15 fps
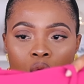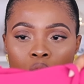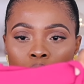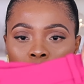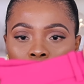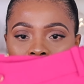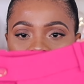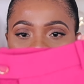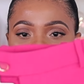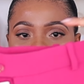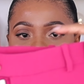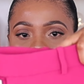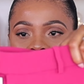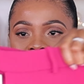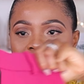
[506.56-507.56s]
hole
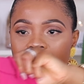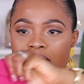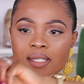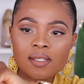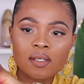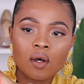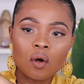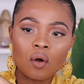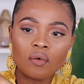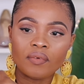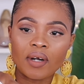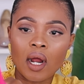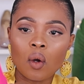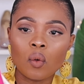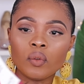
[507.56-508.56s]
around it, all
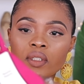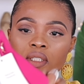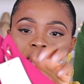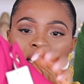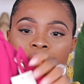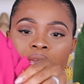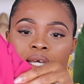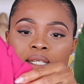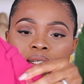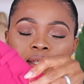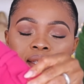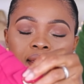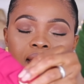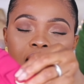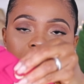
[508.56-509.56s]
round.
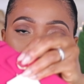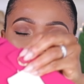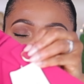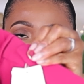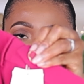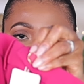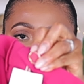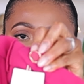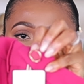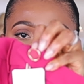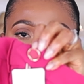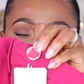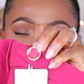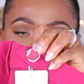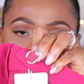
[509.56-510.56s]
Same
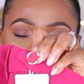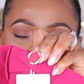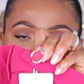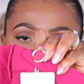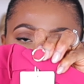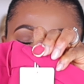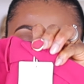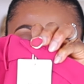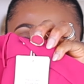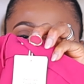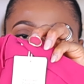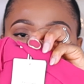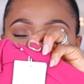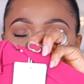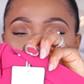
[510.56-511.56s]
button,
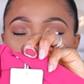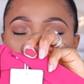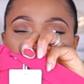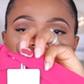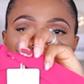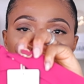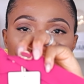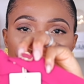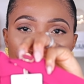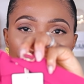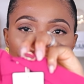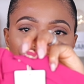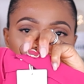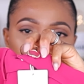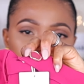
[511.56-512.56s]
beautiful
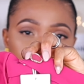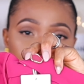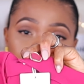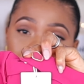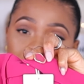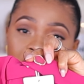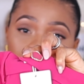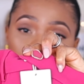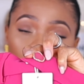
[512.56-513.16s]
rounded. It is